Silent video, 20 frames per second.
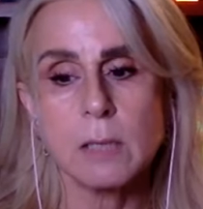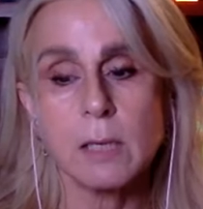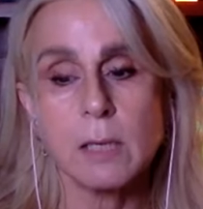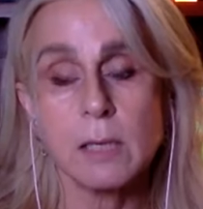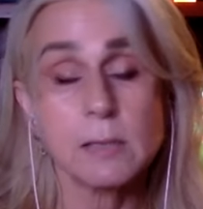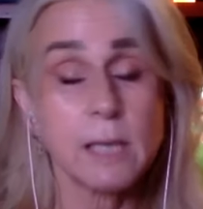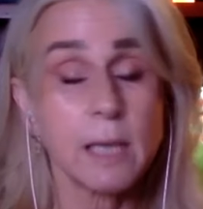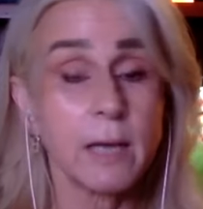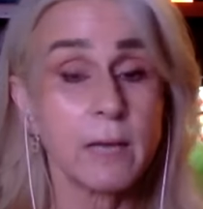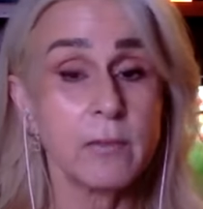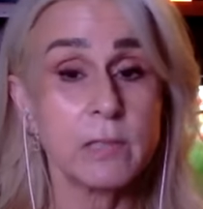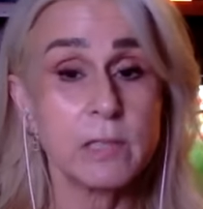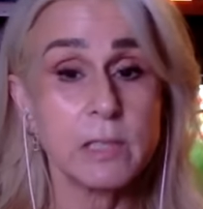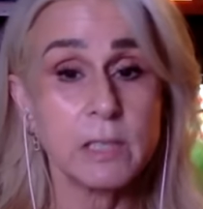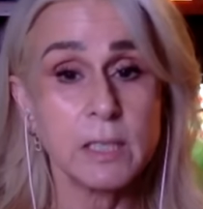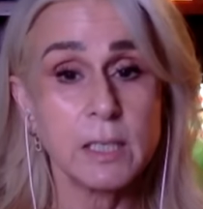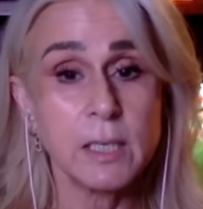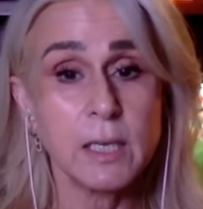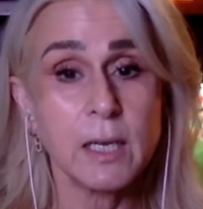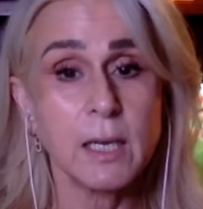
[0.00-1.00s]
as
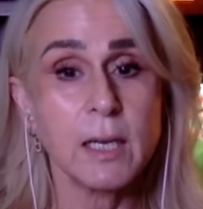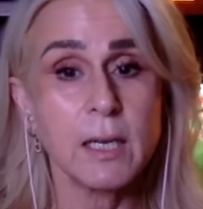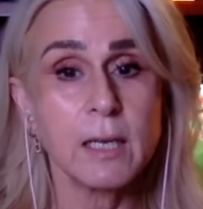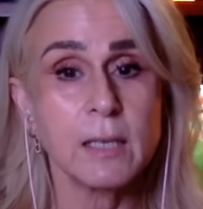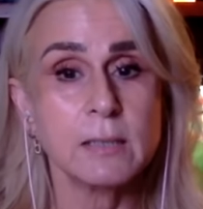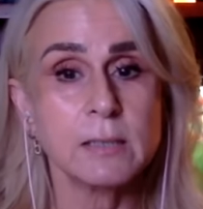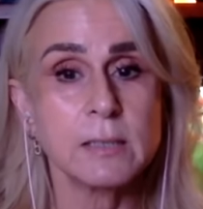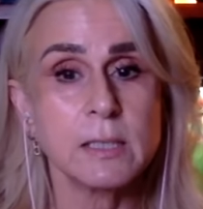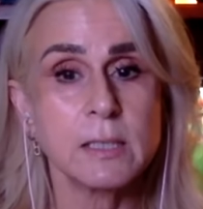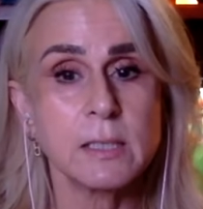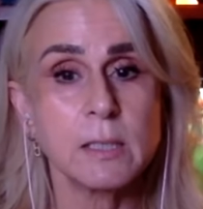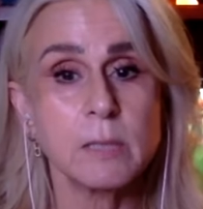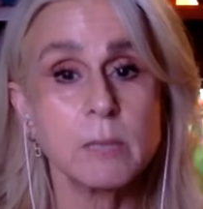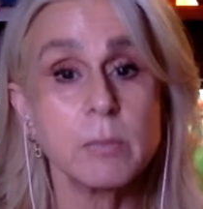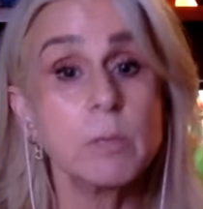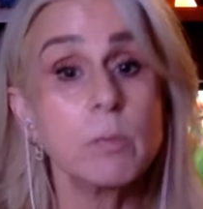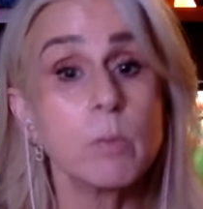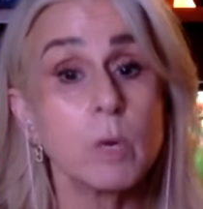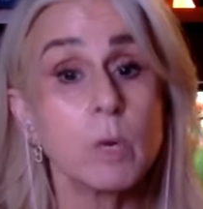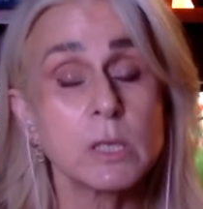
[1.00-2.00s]
heavy and it
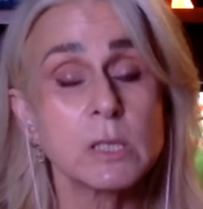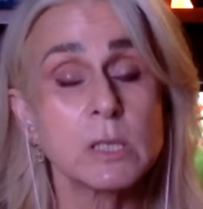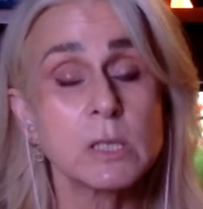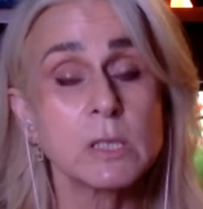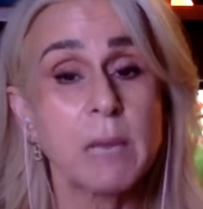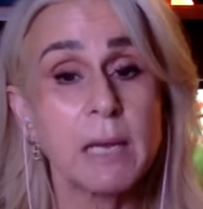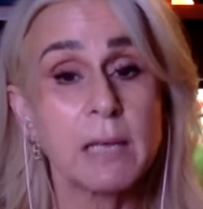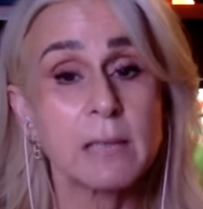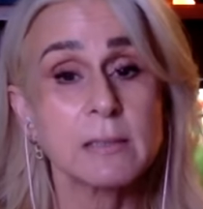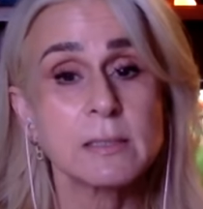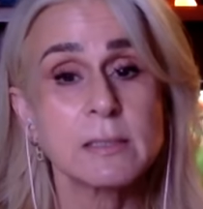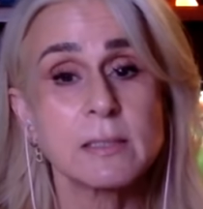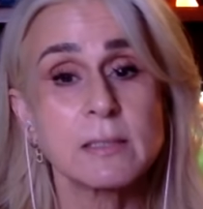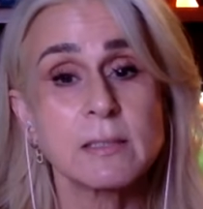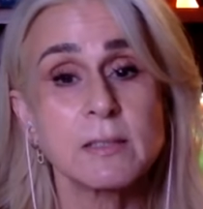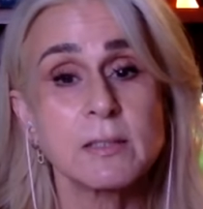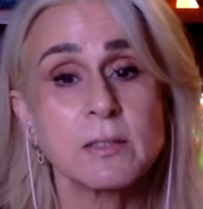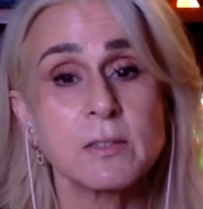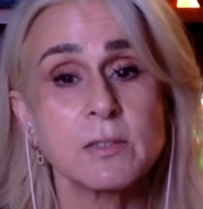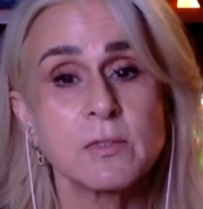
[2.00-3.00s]
can be more
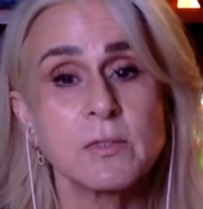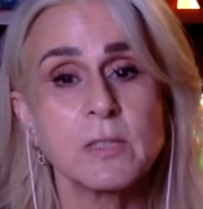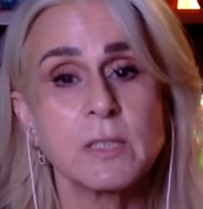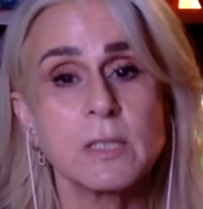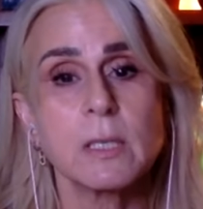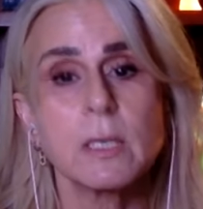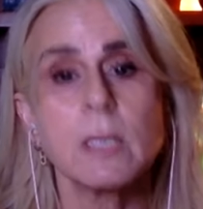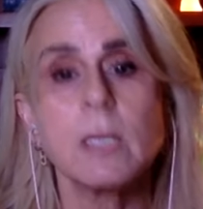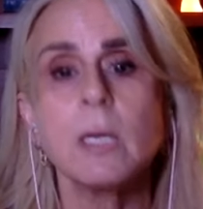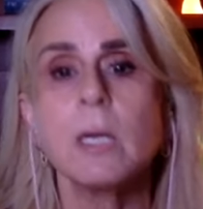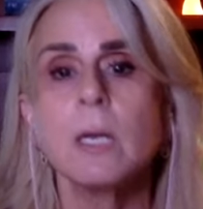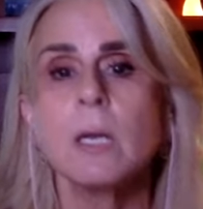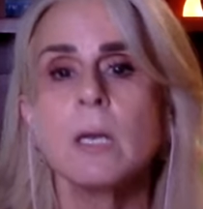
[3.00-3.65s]
expansive and